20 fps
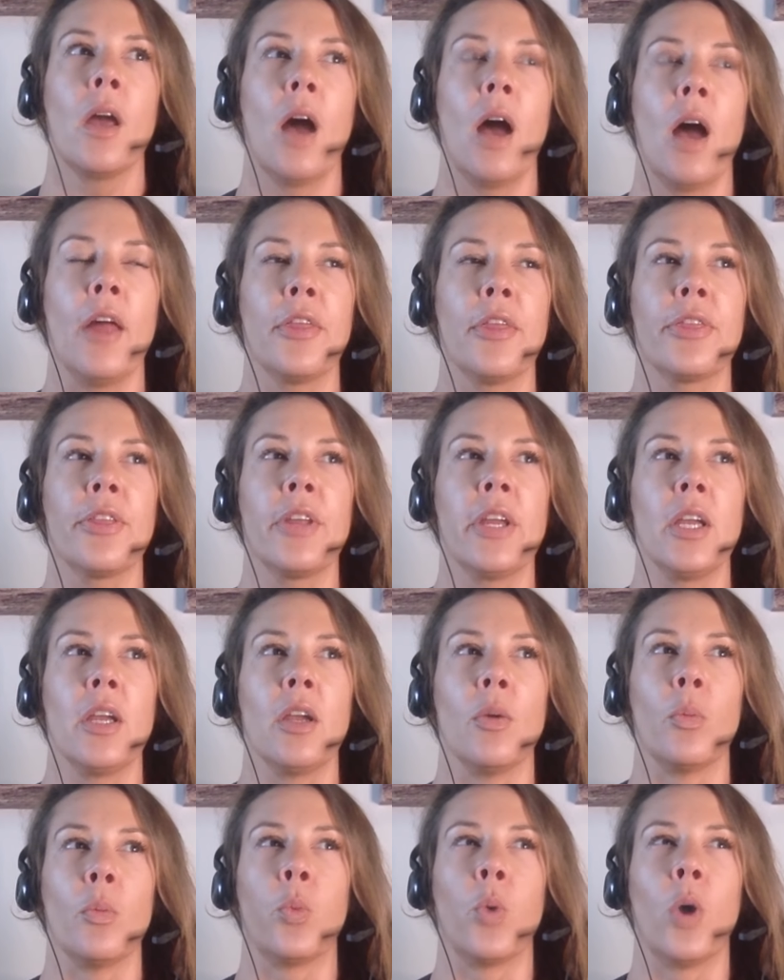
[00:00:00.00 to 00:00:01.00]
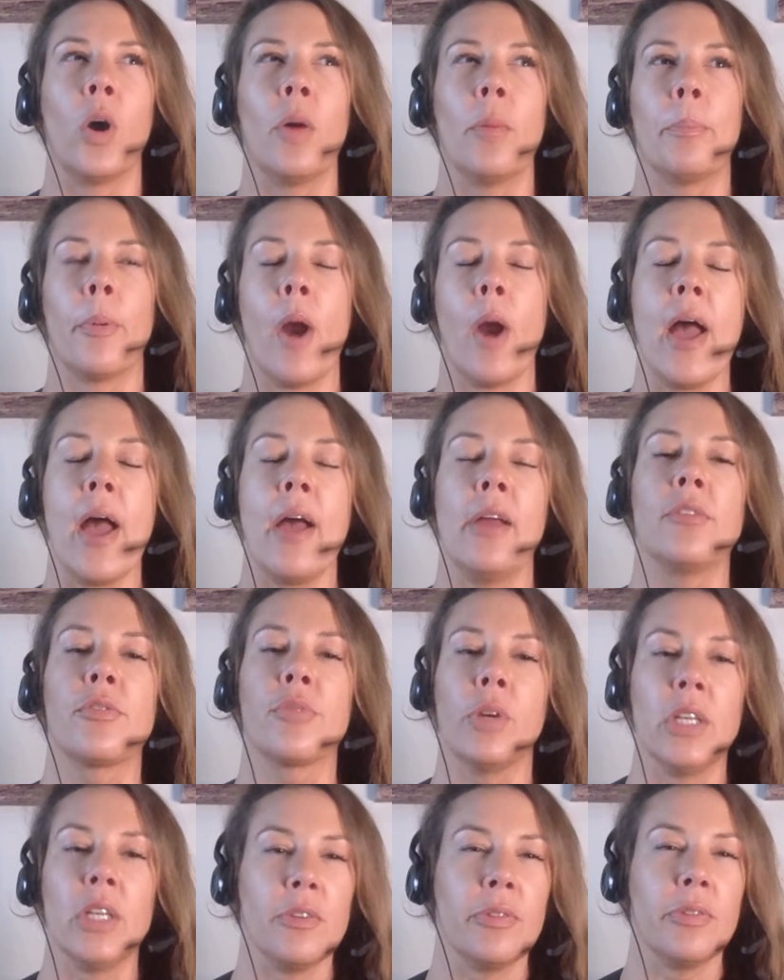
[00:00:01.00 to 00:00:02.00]
I think what brands
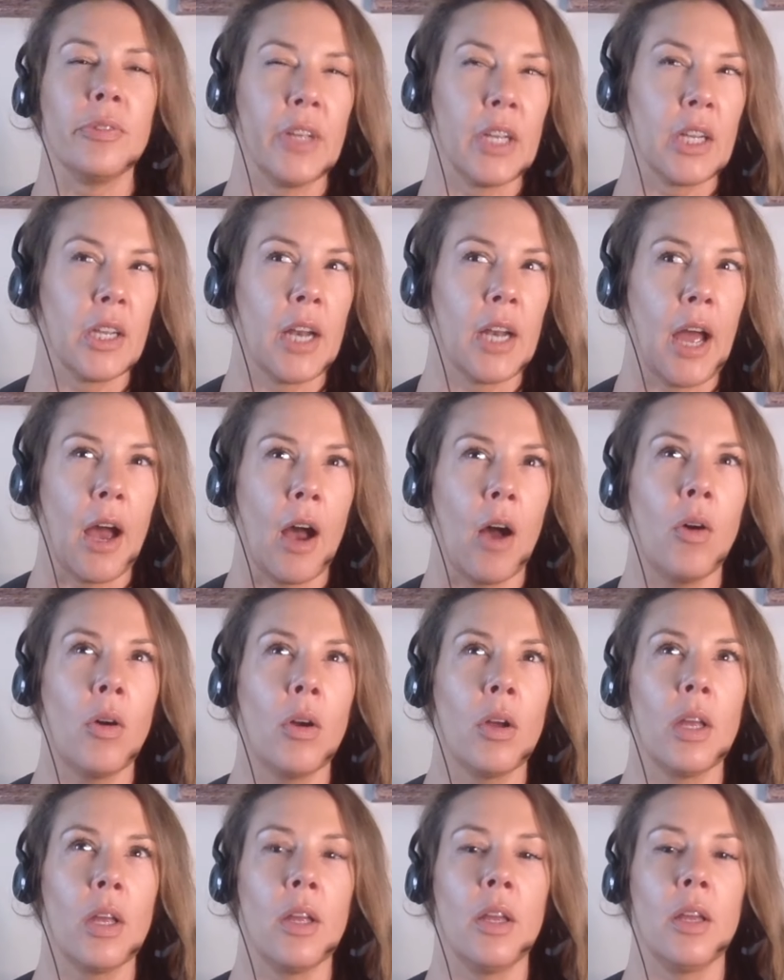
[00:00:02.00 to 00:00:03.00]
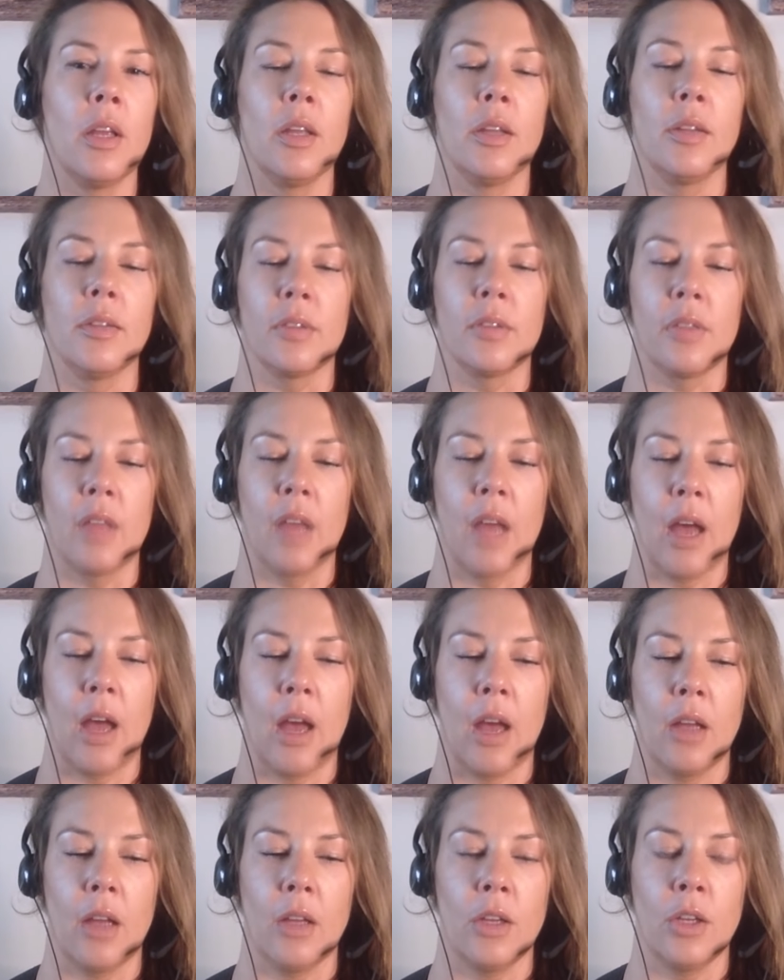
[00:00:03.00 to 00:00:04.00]
really figured out is
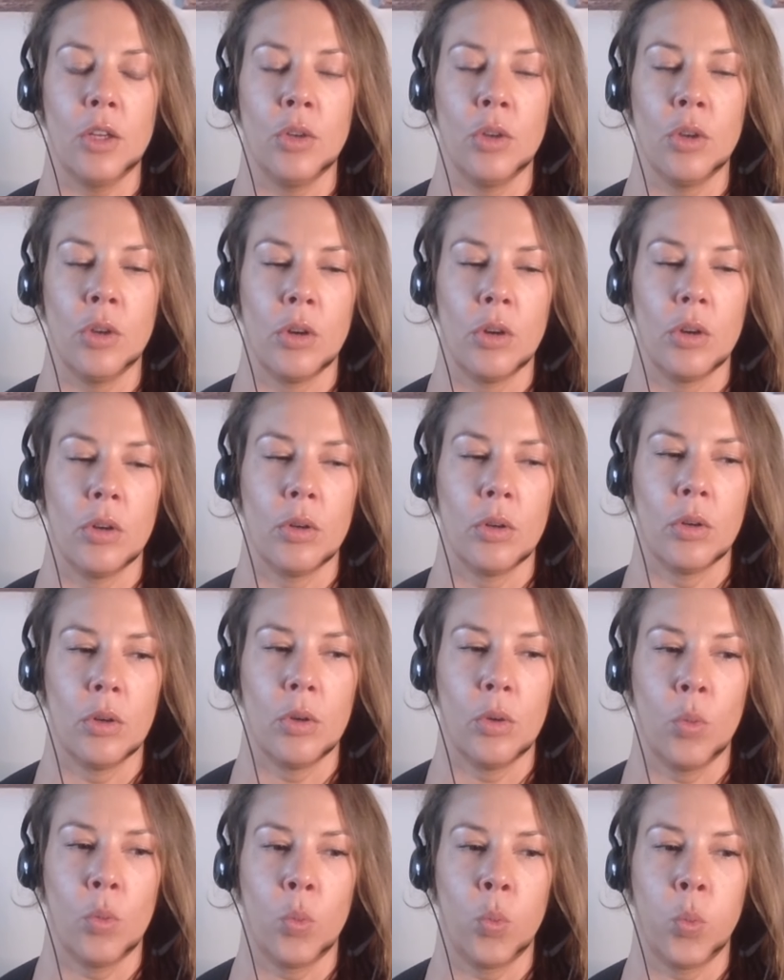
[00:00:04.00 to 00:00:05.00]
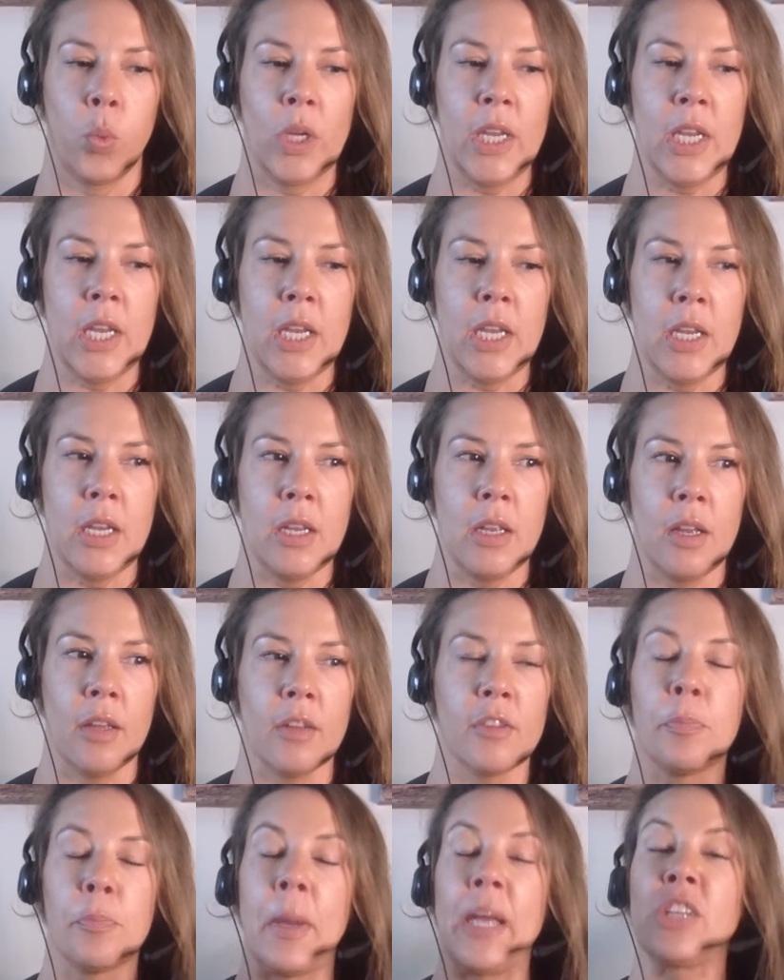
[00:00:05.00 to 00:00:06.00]
that, you know, we,
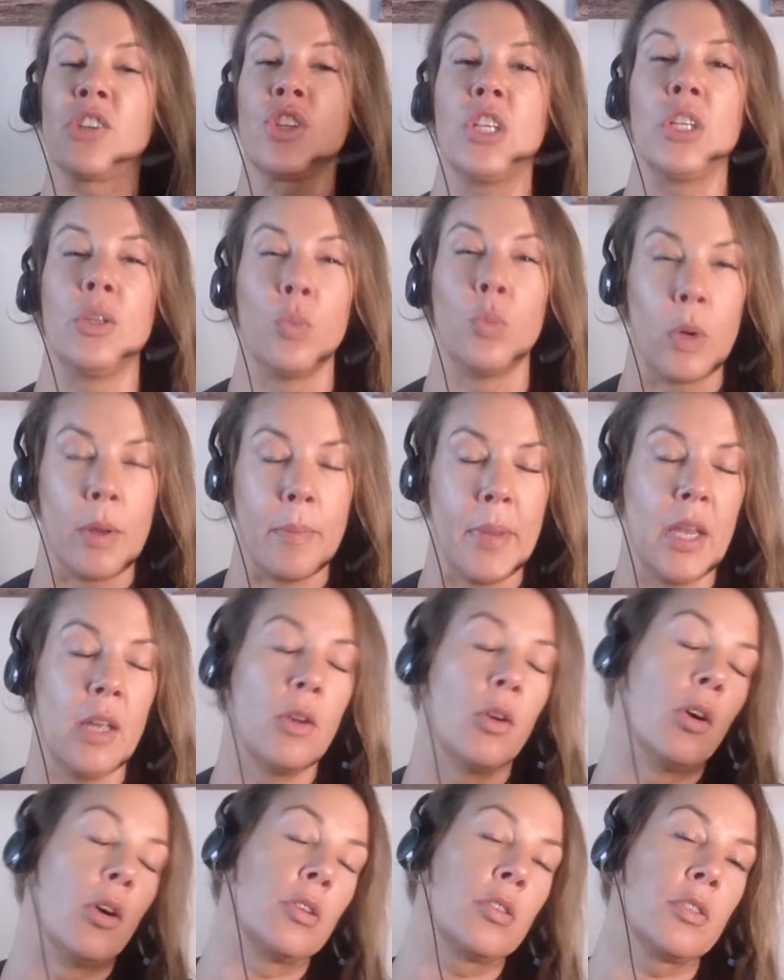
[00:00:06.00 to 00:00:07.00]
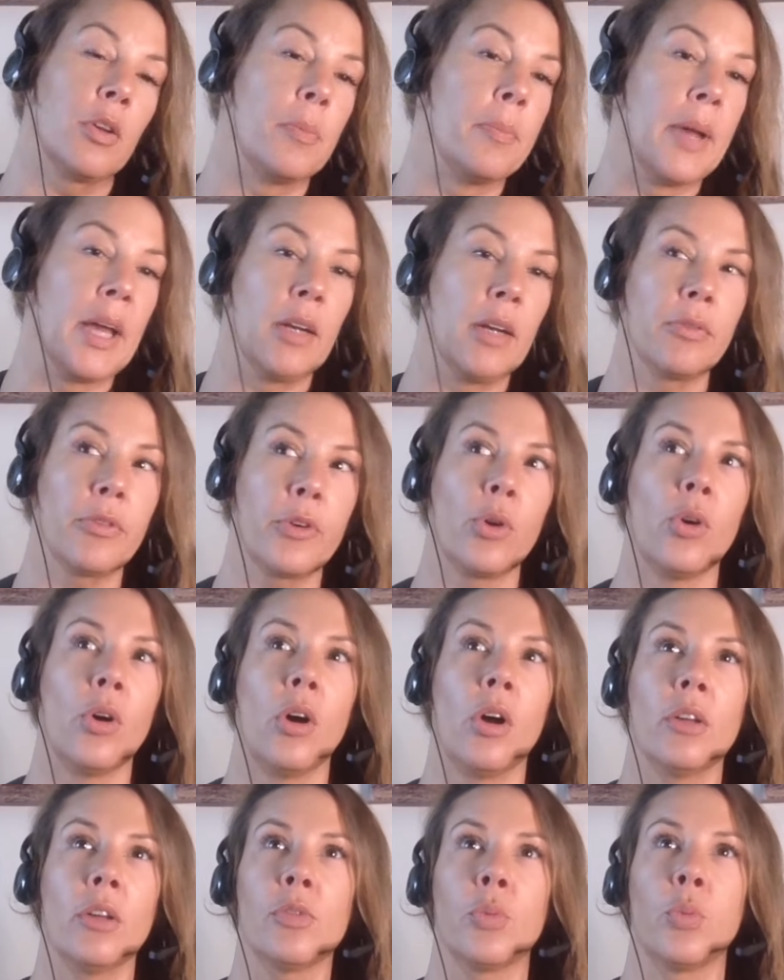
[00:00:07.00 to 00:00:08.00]
especially women, also men, of
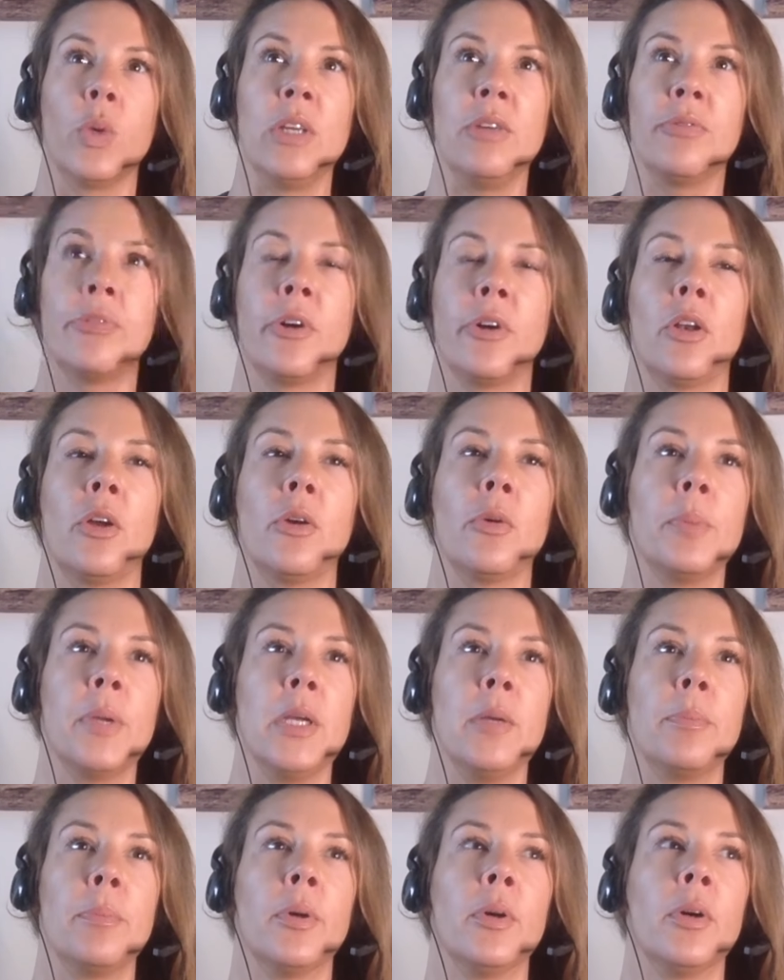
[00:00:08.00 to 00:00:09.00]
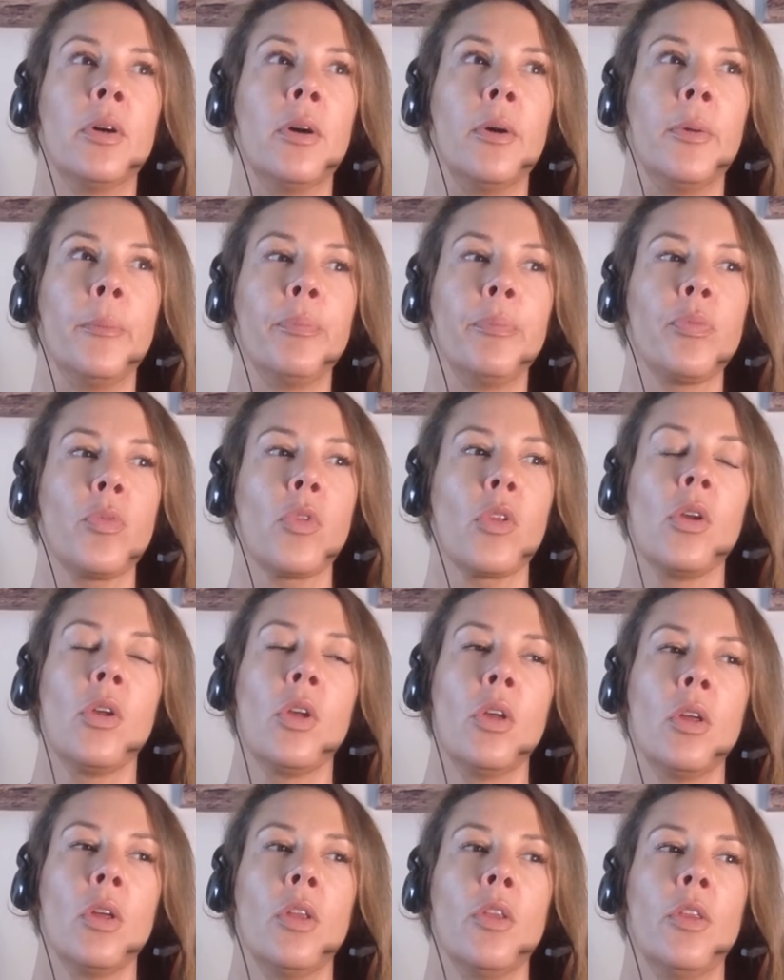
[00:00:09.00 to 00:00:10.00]
course, we follow people
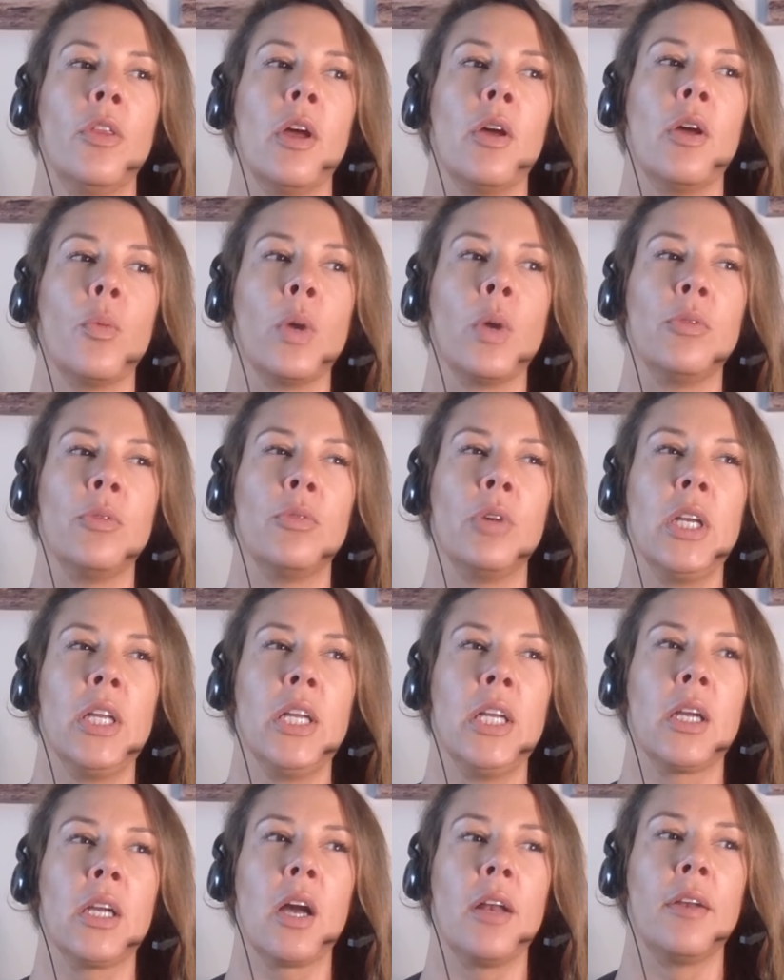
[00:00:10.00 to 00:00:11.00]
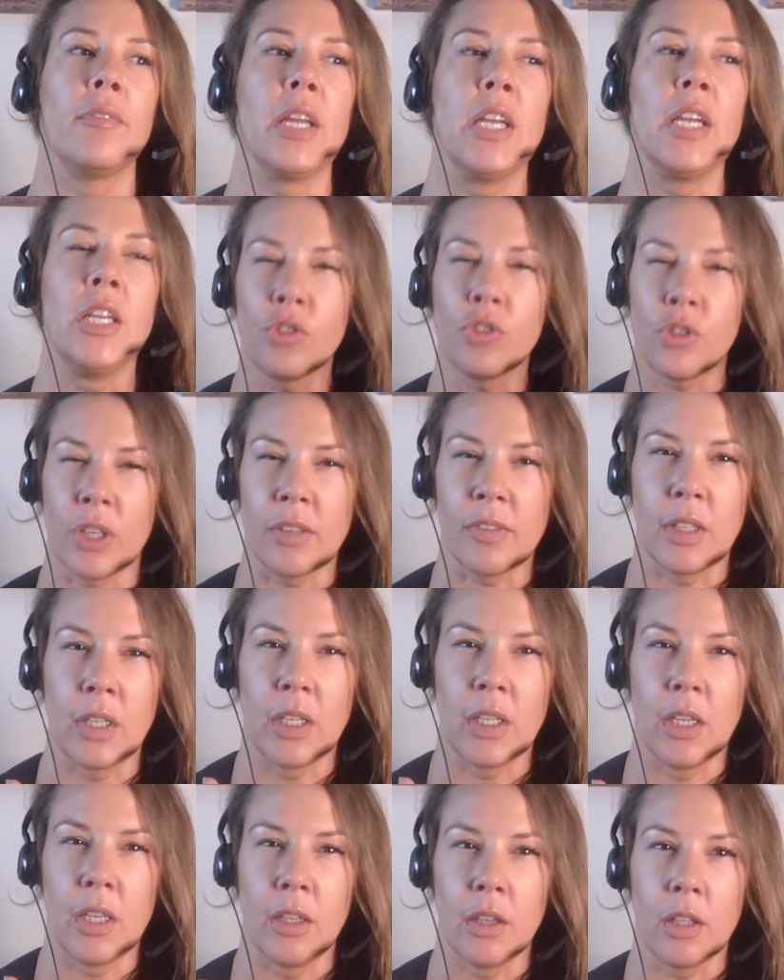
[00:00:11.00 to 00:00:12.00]
that we're really kind of interested
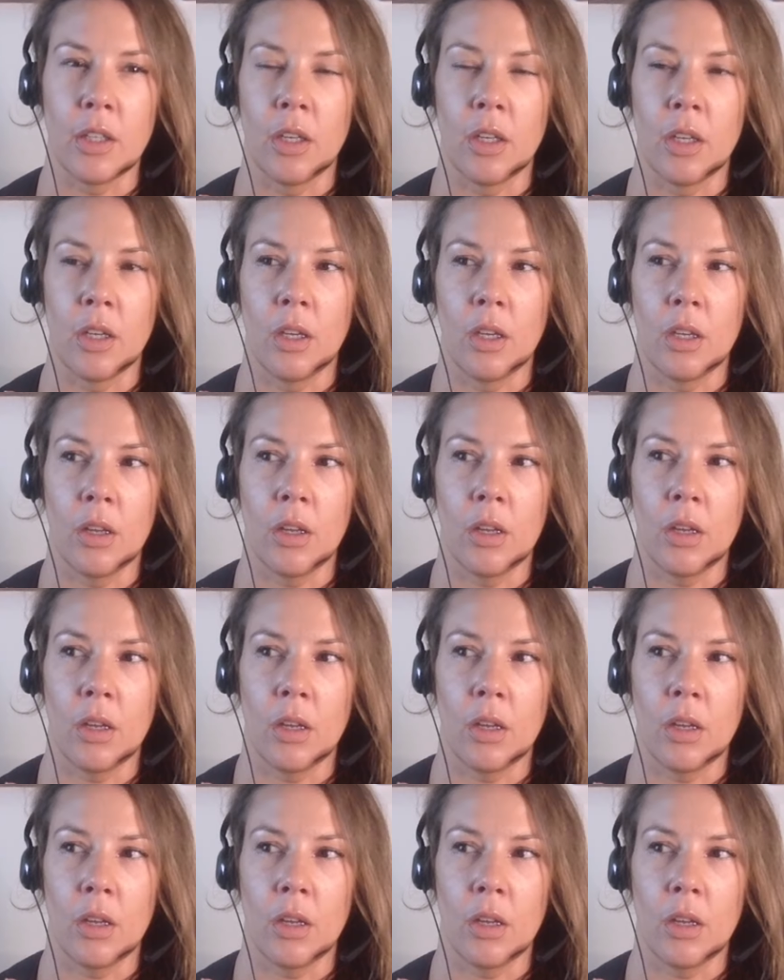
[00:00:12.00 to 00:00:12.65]
in that